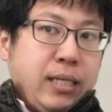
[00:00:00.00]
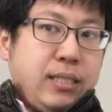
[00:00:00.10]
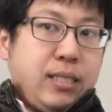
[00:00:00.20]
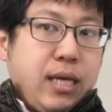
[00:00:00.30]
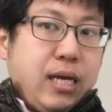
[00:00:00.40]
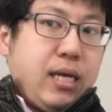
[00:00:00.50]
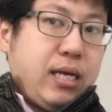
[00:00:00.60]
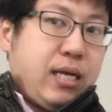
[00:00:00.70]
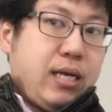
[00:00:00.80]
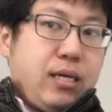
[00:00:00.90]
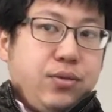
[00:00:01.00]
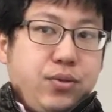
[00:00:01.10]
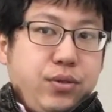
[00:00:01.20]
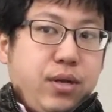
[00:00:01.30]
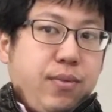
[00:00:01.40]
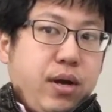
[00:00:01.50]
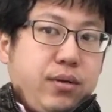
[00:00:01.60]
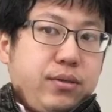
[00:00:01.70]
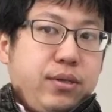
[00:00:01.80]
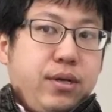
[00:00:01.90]
That's the truth about
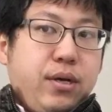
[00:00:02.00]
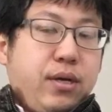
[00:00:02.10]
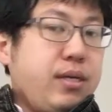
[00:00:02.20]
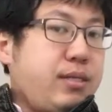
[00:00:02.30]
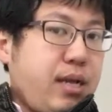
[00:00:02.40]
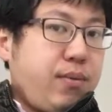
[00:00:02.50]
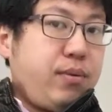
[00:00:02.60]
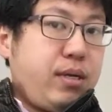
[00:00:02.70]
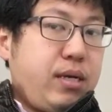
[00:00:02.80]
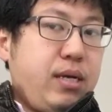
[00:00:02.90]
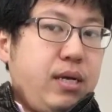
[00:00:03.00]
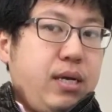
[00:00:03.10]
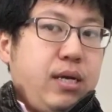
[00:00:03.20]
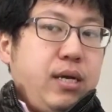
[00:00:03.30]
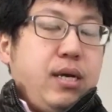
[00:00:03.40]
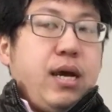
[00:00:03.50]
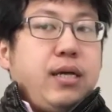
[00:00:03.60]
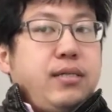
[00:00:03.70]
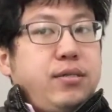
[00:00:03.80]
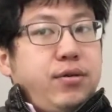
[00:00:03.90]
Islam.
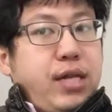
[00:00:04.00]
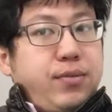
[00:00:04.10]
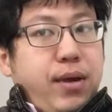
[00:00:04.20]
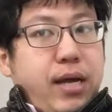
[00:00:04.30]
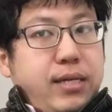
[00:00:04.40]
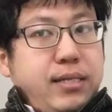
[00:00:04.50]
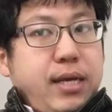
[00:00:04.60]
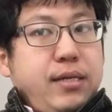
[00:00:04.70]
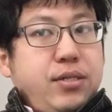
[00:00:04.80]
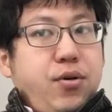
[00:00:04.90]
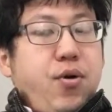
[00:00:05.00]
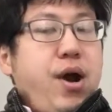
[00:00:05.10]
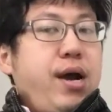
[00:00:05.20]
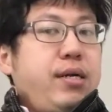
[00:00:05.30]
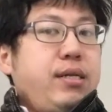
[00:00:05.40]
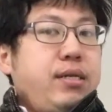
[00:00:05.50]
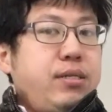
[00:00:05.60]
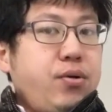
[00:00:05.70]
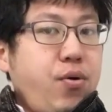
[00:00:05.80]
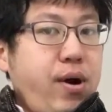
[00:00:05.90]
So that's why I study so hard,
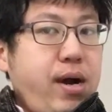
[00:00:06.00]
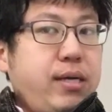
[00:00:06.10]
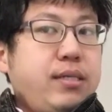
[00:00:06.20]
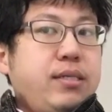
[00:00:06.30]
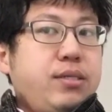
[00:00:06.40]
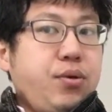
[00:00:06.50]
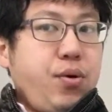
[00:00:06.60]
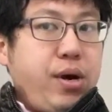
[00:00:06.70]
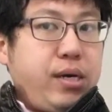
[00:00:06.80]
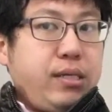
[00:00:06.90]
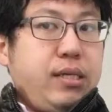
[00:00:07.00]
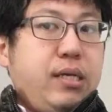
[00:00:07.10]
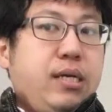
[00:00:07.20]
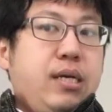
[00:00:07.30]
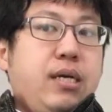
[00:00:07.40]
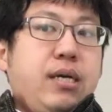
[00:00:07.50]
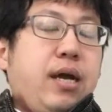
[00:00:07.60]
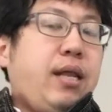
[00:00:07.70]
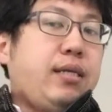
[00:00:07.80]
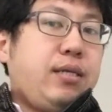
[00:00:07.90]
so hard, so hard
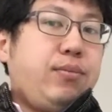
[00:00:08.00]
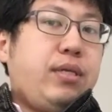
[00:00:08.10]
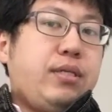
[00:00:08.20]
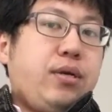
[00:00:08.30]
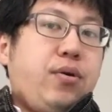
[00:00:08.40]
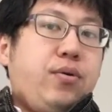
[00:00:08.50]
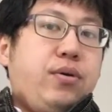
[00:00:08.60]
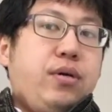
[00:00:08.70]
in achieving this goal.